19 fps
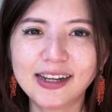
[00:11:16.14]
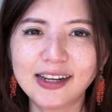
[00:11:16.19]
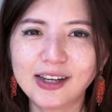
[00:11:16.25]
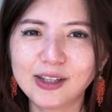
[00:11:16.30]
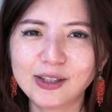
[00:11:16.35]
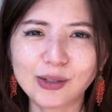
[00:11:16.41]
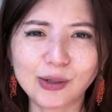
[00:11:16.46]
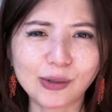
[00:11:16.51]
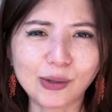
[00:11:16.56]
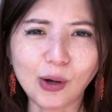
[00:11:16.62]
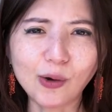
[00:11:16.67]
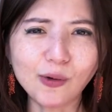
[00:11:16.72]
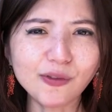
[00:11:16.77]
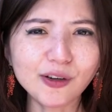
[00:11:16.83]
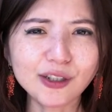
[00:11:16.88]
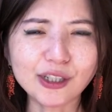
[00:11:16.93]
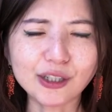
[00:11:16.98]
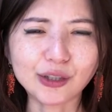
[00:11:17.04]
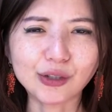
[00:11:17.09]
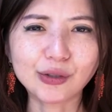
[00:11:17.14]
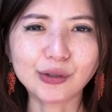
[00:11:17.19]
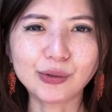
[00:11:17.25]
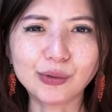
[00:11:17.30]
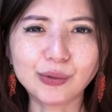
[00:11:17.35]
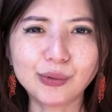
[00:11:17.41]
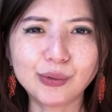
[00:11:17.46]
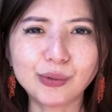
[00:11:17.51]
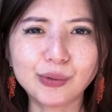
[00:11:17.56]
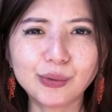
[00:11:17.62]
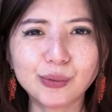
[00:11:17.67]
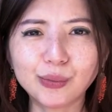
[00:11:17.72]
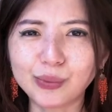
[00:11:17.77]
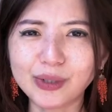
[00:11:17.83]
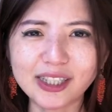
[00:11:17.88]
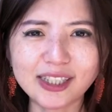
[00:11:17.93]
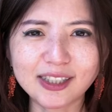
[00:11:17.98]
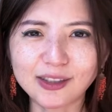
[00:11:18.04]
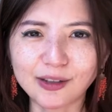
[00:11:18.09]
So over the 2
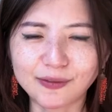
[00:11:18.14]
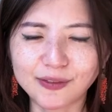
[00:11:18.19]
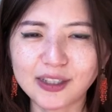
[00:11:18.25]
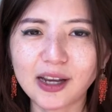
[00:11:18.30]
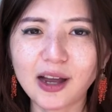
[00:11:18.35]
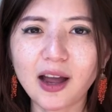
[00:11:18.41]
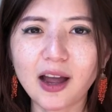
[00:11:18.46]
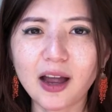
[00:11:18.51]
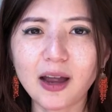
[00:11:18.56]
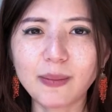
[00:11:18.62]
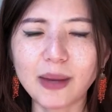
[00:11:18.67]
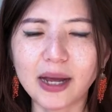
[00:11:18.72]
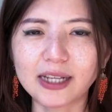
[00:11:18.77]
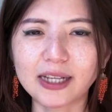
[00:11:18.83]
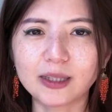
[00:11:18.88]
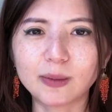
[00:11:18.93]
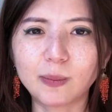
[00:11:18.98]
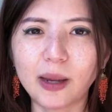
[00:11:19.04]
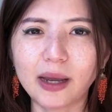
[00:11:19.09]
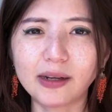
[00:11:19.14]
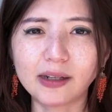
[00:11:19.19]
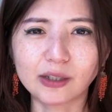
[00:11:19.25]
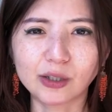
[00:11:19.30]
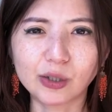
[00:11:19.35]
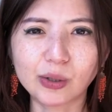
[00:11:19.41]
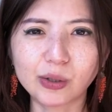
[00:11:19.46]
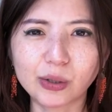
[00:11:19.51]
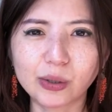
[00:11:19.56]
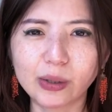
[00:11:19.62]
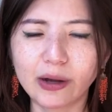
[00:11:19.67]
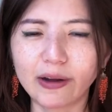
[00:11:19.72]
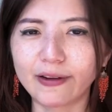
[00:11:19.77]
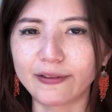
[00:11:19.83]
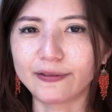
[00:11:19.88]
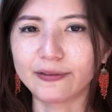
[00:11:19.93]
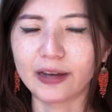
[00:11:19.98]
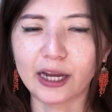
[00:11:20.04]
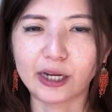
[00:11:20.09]
weeks of time, I spent a total
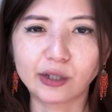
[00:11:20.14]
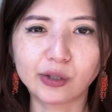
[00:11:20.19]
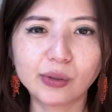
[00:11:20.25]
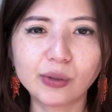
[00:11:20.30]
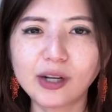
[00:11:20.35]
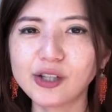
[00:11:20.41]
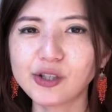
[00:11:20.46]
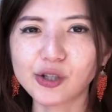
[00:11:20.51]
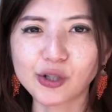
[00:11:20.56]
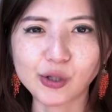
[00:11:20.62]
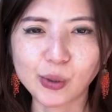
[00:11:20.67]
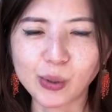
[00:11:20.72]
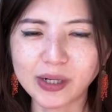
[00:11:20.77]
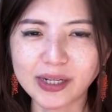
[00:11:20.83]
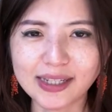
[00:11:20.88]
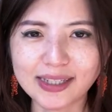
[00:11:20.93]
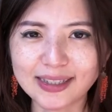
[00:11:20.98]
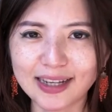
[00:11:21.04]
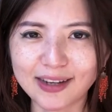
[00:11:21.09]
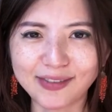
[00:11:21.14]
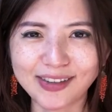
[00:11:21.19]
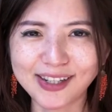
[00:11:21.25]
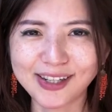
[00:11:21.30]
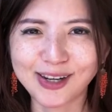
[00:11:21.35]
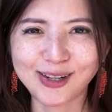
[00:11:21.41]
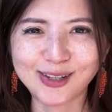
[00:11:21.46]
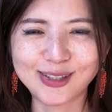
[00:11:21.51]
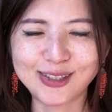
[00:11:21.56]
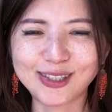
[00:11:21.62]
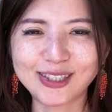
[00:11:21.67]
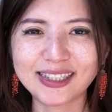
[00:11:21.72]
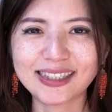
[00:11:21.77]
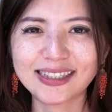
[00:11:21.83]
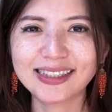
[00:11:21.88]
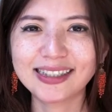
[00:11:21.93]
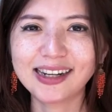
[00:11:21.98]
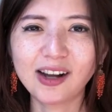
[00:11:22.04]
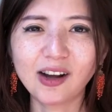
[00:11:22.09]
of like $227,
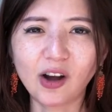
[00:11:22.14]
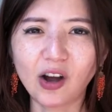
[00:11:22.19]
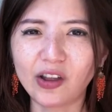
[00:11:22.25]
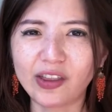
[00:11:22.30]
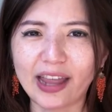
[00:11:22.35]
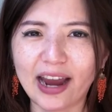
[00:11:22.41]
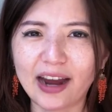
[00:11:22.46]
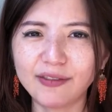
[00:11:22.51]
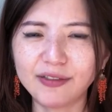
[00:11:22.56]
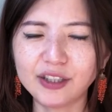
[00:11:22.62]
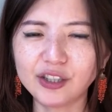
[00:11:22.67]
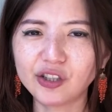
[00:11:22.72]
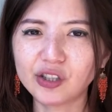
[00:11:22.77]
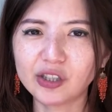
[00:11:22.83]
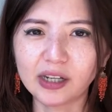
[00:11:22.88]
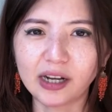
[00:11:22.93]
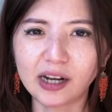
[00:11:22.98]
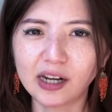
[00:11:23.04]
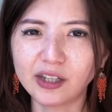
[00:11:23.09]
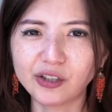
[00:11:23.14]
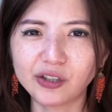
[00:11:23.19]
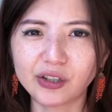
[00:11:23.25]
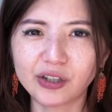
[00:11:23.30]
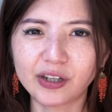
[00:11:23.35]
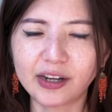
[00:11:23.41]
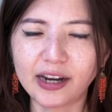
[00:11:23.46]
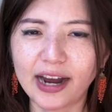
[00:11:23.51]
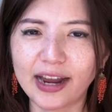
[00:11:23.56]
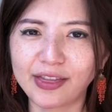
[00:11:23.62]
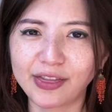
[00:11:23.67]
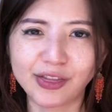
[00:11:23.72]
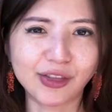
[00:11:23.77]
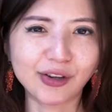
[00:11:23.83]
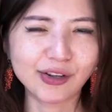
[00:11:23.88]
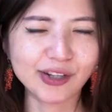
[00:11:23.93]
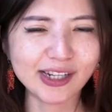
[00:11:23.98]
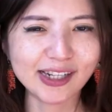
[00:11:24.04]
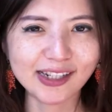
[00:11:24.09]
on average
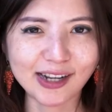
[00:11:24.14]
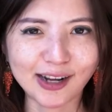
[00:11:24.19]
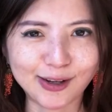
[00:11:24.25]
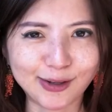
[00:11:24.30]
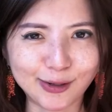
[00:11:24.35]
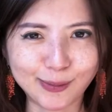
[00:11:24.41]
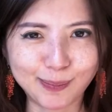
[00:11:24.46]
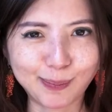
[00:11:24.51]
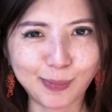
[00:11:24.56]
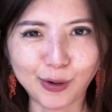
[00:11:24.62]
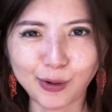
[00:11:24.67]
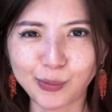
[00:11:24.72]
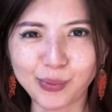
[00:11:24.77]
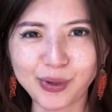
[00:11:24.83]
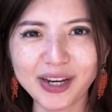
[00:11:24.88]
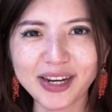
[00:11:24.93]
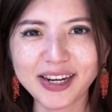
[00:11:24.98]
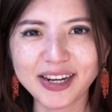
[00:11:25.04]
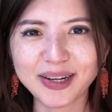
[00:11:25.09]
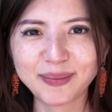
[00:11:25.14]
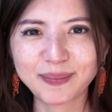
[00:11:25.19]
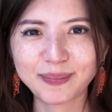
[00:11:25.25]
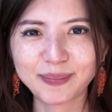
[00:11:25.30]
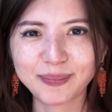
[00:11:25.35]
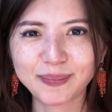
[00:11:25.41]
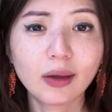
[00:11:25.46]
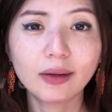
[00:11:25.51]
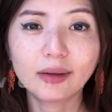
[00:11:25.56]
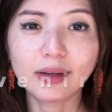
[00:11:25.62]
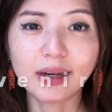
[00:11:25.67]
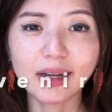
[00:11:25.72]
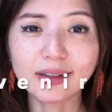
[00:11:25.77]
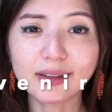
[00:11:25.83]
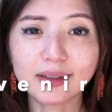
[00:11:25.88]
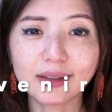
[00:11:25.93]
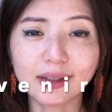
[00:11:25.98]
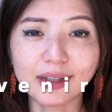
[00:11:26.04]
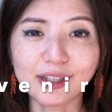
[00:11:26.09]
$113 per week. And
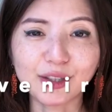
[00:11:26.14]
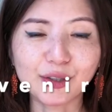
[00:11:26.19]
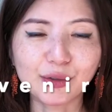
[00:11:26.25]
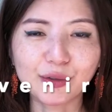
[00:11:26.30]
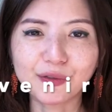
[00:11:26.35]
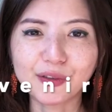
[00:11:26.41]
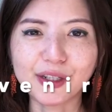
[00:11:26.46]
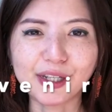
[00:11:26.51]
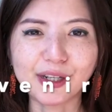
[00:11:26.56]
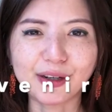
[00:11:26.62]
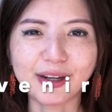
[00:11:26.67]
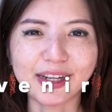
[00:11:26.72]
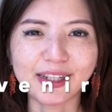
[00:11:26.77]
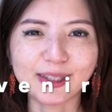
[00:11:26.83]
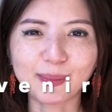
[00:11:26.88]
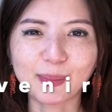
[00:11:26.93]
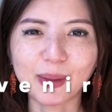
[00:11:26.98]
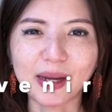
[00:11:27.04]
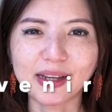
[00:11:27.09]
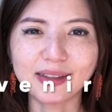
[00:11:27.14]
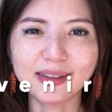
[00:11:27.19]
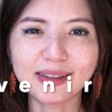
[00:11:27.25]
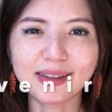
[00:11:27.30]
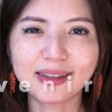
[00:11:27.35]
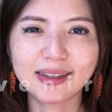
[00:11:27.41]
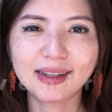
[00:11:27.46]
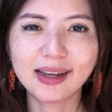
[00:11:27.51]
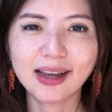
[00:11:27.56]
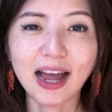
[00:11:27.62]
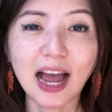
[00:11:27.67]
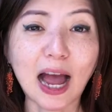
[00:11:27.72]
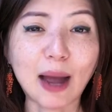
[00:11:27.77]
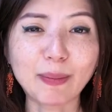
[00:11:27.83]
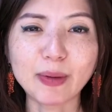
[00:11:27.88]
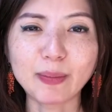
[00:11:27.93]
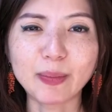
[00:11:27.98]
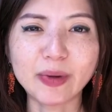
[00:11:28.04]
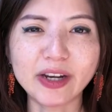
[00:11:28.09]
next is souvenir expense. I'm
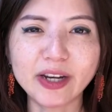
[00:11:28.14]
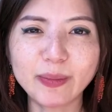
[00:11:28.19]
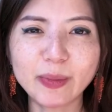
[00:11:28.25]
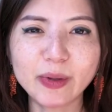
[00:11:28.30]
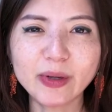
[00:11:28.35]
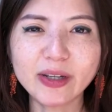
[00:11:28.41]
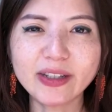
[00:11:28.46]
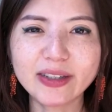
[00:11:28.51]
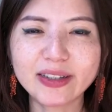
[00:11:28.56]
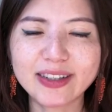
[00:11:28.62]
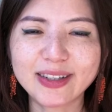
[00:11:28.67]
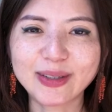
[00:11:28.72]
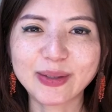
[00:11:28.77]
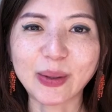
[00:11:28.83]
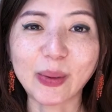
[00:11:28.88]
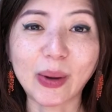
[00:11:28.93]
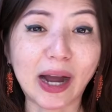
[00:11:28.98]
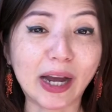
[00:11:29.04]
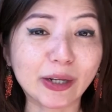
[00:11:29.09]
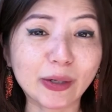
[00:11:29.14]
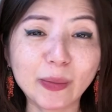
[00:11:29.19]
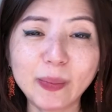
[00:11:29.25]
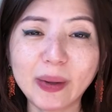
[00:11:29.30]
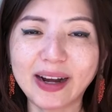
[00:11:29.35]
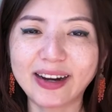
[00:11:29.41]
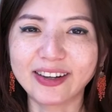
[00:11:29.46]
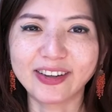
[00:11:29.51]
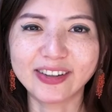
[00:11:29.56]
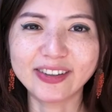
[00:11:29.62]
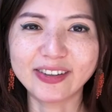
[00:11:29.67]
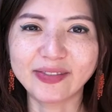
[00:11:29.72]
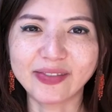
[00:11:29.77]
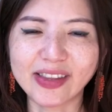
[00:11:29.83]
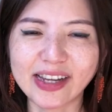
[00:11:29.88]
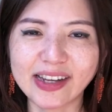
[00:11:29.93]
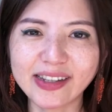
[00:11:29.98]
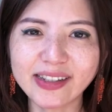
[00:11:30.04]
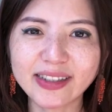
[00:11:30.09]
a minimalist, so I don't buy a lot of
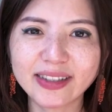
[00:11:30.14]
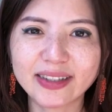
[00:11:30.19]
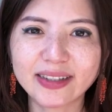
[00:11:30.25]
things.